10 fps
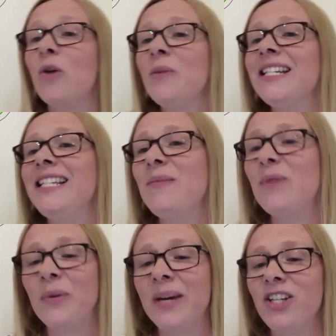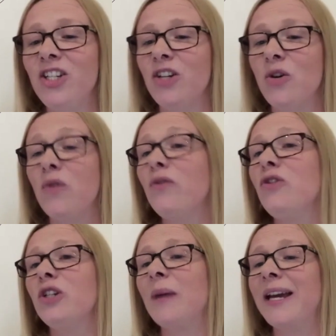popular type of question often
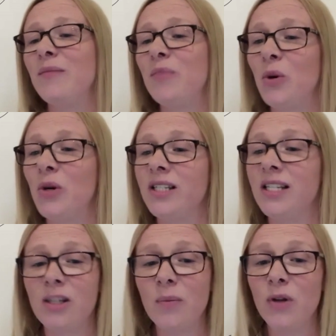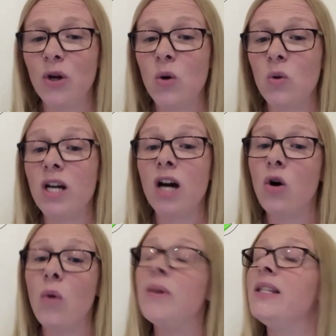used by employers is something called a
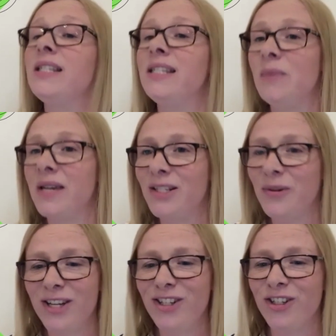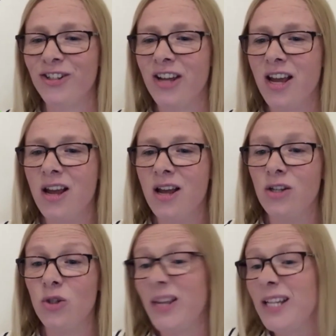competency-based question.
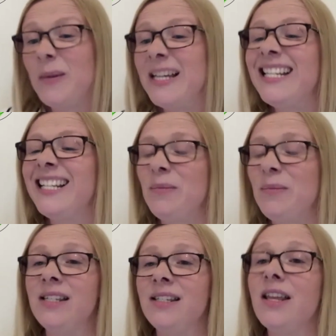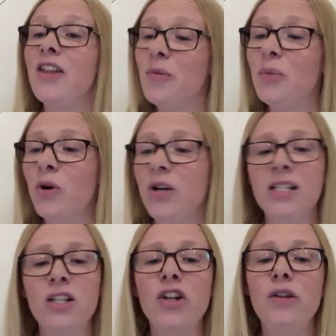So this basically means that the employer
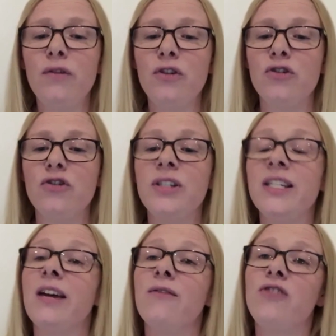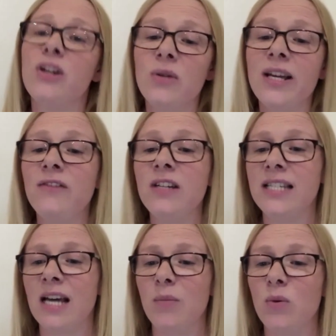is looking for you to give real-life
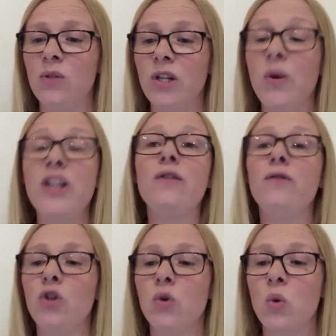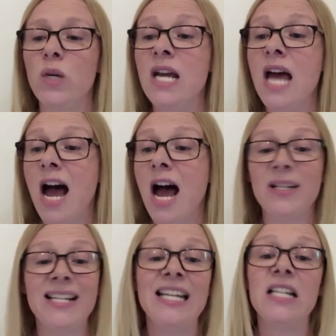examples of when you've shown a
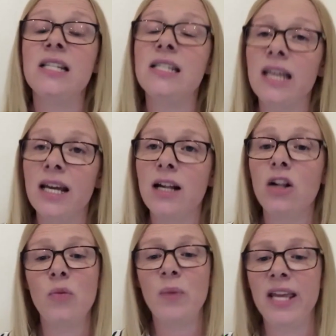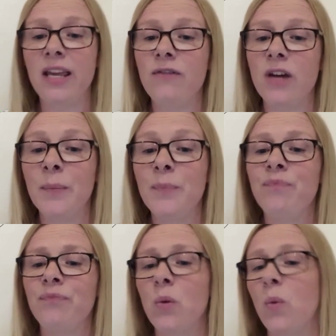particular skill or behaviour
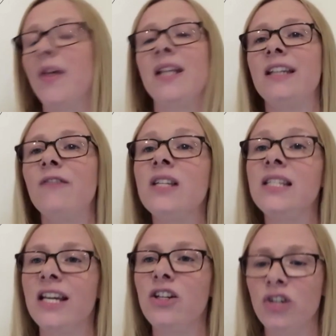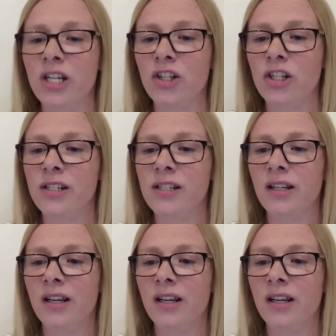within different situations.